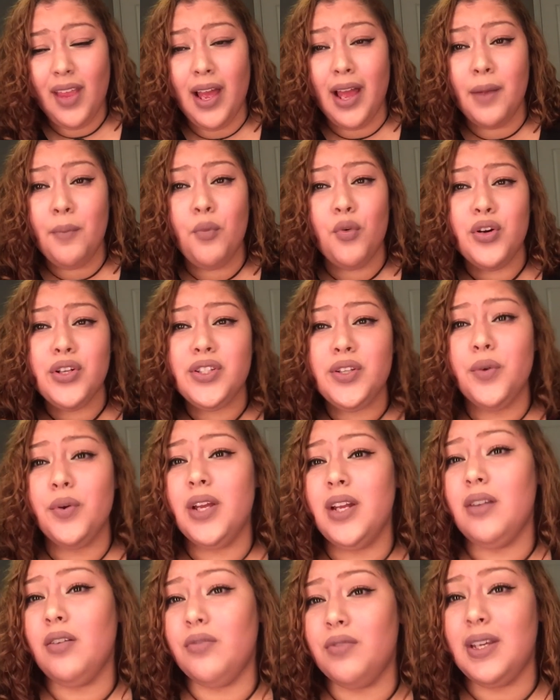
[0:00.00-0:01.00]
I more so
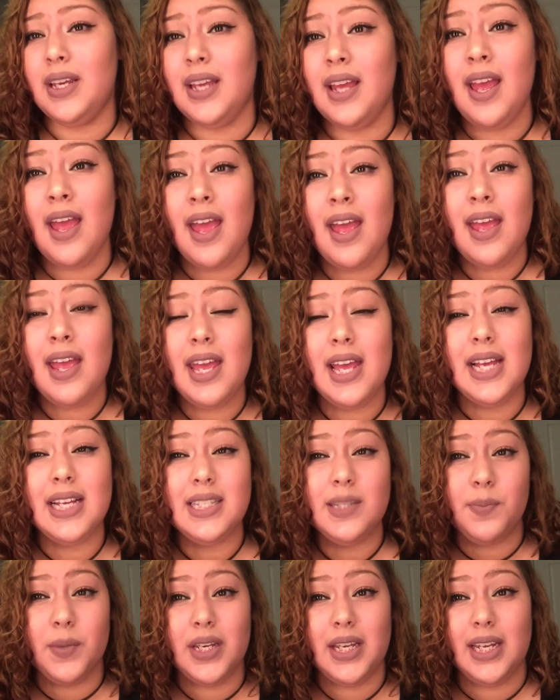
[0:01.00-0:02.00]
can only
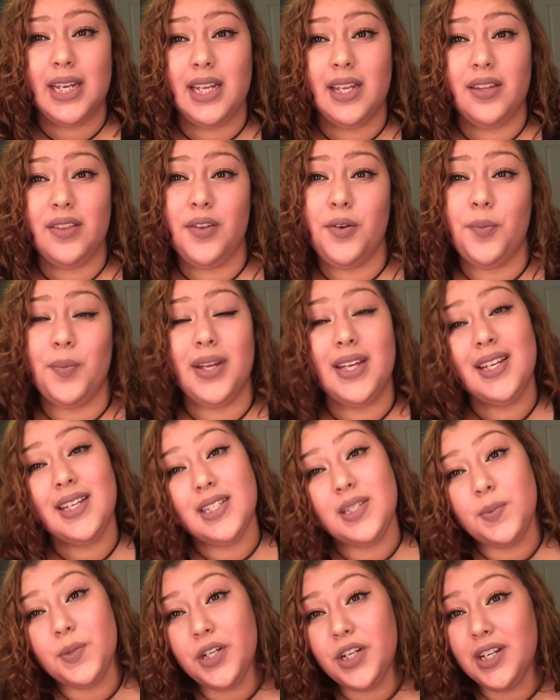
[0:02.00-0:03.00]
explain it through my
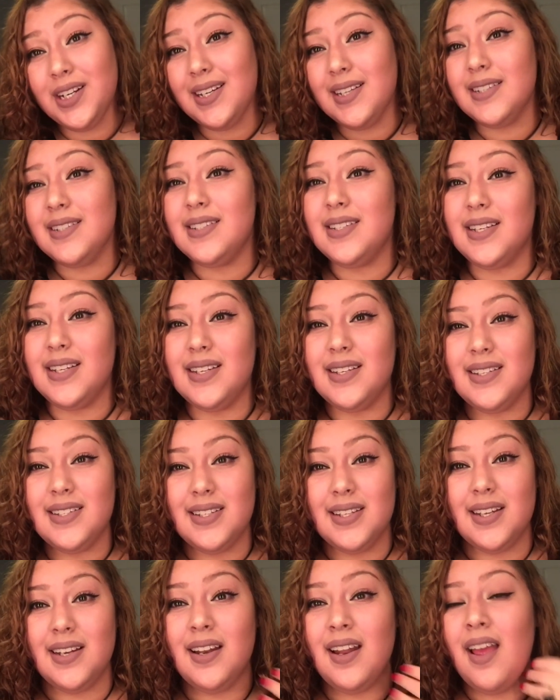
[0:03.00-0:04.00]
experiences
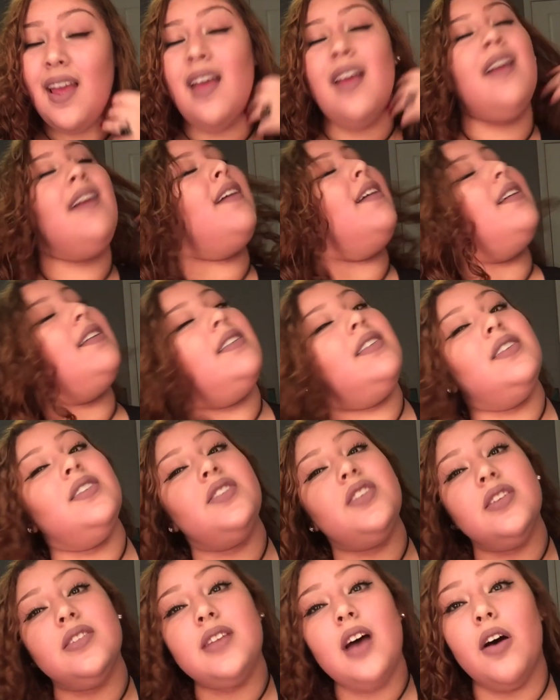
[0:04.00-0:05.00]
and
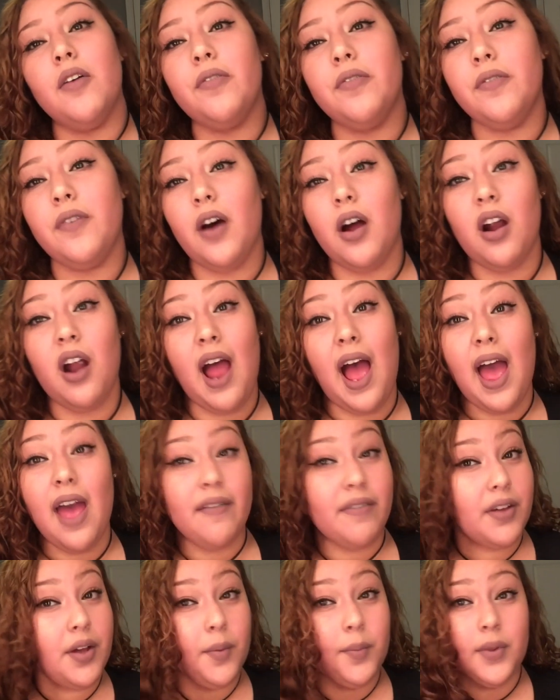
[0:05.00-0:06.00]
just how far
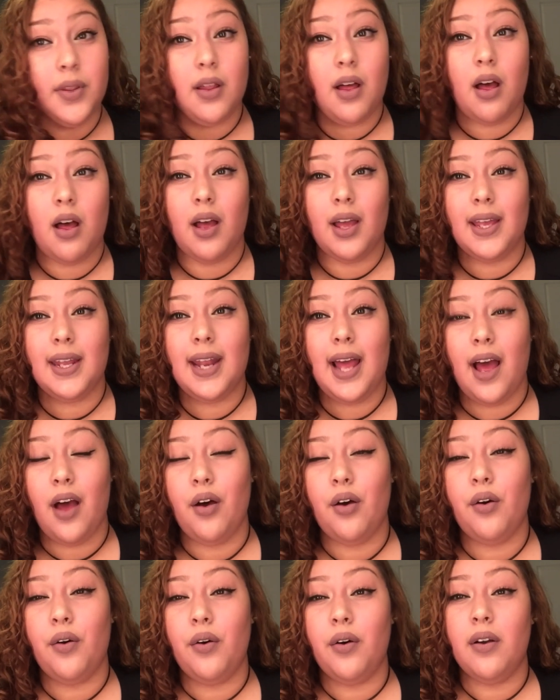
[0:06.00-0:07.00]
I've come along, and
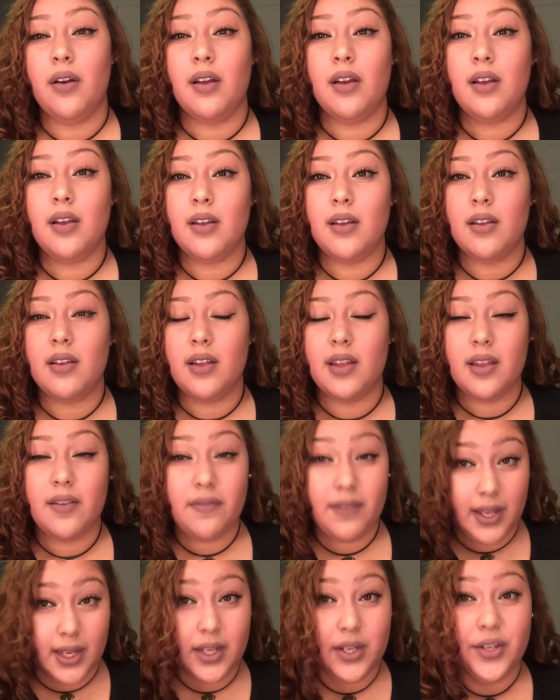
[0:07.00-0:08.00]
how
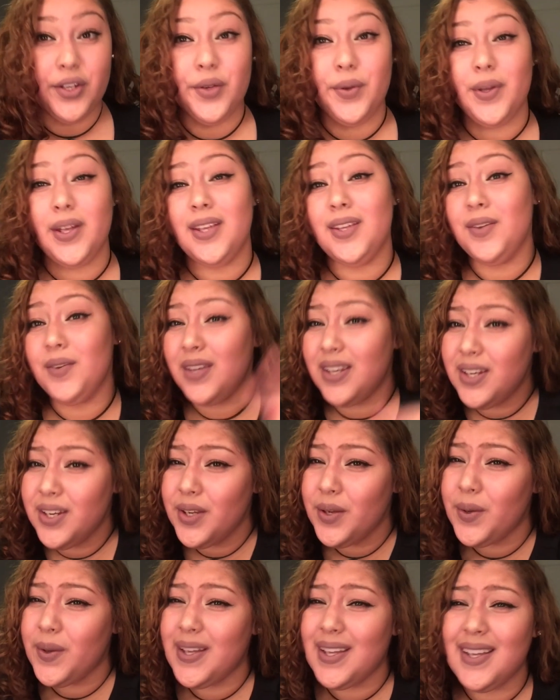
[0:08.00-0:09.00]
if I can do it, you can
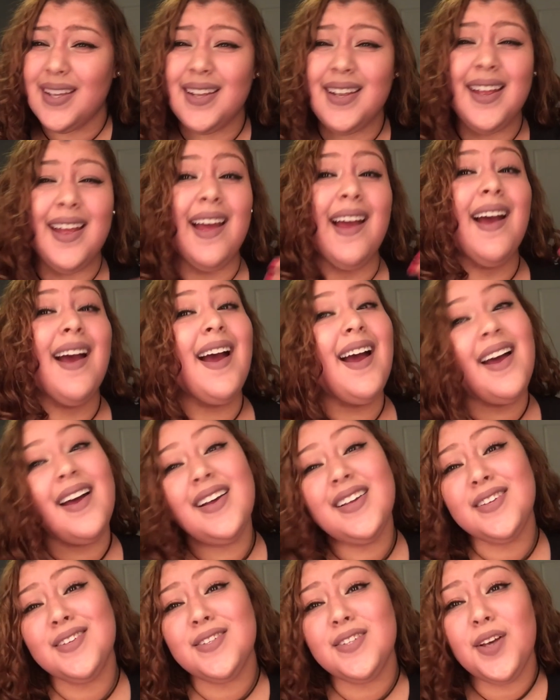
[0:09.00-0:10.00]
do it.
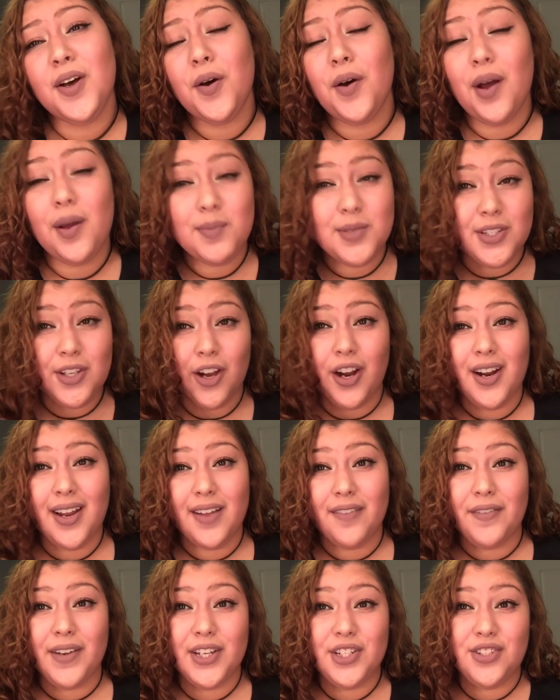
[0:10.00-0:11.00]
So I'm sorry
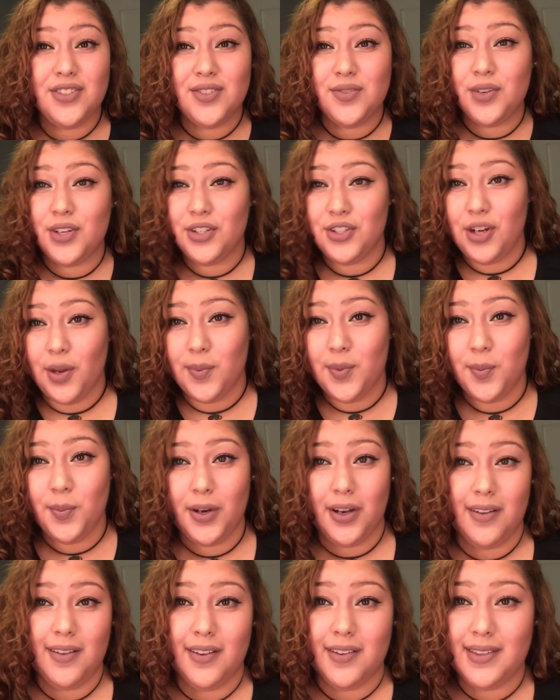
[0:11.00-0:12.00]
if I just sort of dropped the
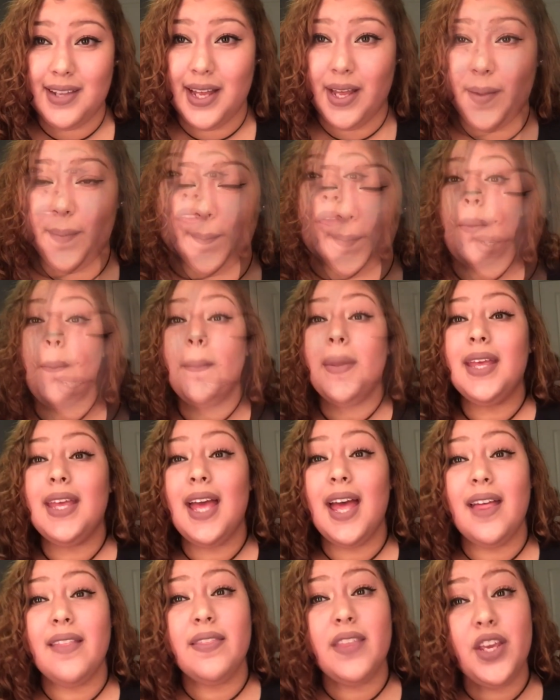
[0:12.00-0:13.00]
ball on that, but
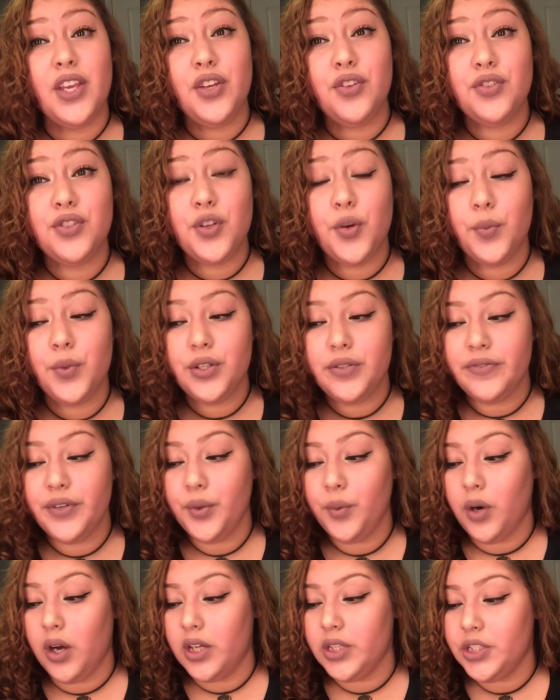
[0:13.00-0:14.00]
yeah, thank you so much for
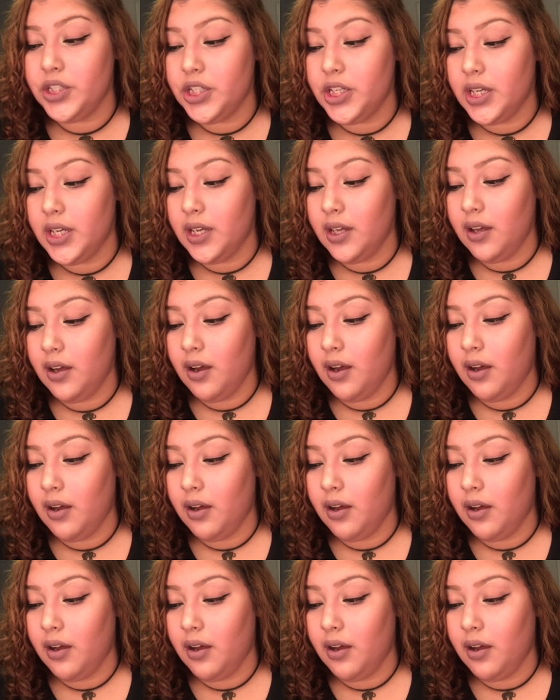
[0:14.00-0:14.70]
watching.